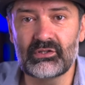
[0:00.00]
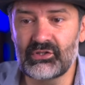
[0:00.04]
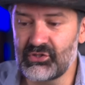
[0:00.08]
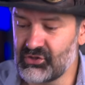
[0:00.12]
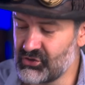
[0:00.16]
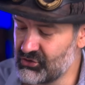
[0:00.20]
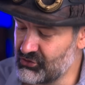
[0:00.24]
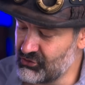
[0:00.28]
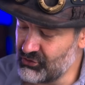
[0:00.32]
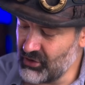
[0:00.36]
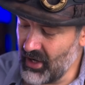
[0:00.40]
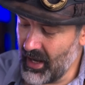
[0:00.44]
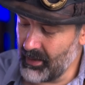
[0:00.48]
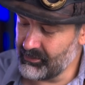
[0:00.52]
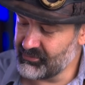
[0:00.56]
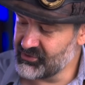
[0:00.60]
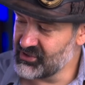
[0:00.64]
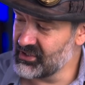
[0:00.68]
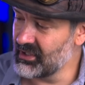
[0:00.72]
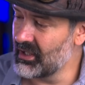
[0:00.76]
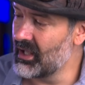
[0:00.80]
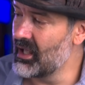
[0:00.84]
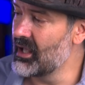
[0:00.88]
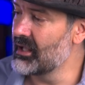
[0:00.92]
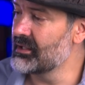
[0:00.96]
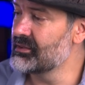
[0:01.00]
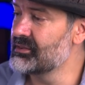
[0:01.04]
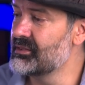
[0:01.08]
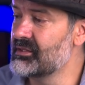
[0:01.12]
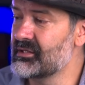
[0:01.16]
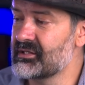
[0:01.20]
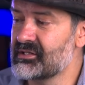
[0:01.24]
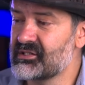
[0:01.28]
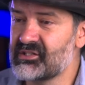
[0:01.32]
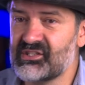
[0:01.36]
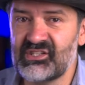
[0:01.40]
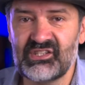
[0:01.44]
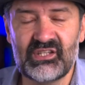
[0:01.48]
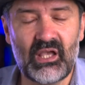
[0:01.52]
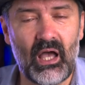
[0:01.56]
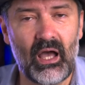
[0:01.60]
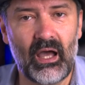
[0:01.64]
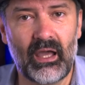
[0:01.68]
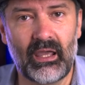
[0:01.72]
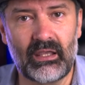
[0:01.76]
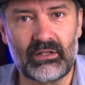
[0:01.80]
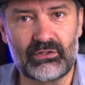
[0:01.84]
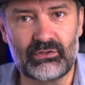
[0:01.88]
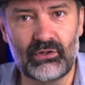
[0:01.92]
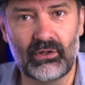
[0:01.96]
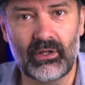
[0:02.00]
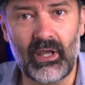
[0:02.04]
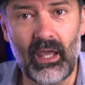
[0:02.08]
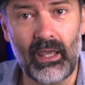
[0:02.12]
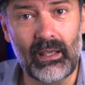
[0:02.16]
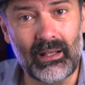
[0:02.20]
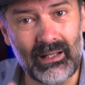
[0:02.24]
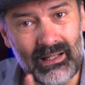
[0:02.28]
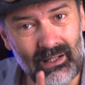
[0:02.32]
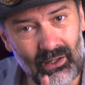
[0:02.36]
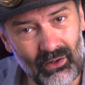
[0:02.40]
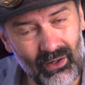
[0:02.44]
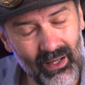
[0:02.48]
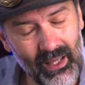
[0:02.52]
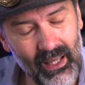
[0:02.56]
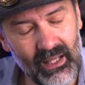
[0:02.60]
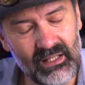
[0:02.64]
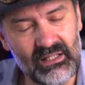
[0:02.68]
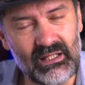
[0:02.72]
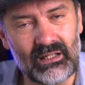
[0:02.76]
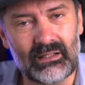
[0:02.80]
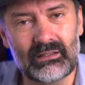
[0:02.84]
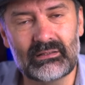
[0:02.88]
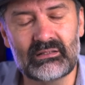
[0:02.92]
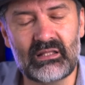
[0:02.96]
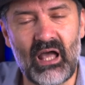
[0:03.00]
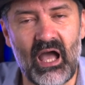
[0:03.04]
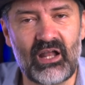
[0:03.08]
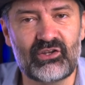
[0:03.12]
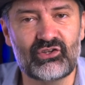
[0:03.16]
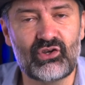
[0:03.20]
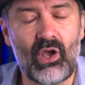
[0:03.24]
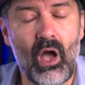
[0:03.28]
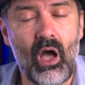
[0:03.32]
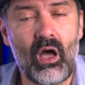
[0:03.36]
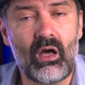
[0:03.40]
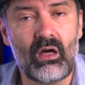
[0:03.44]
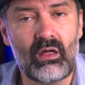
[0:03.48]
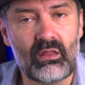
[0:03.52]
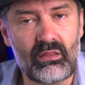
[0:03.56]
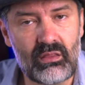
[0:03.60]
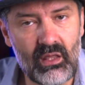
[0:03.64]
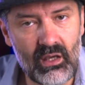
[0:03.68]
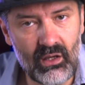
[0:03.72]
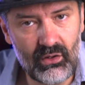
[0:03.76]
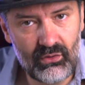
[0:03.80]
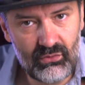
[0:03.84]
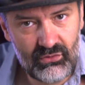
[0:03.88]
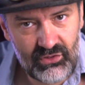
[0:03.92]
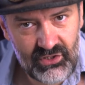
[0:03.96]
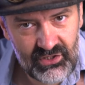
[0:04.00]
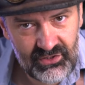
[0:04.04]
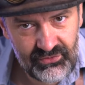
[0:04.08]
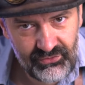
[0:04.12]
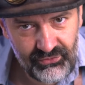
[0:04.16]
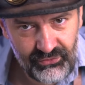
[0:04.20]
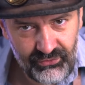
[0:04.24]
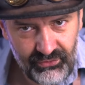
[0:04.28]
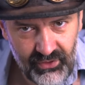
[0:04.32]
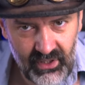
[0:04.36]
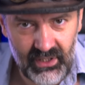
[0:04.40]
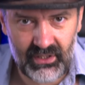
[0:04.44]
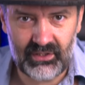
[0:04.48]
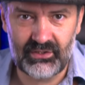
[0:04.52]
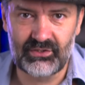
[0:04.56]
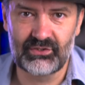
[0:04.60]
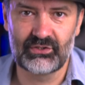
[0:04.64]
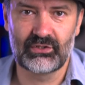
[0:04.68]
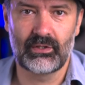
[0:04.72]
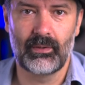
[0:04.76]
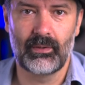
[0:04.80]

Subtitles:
straps at the sides. Okay, go ahead and attach those first.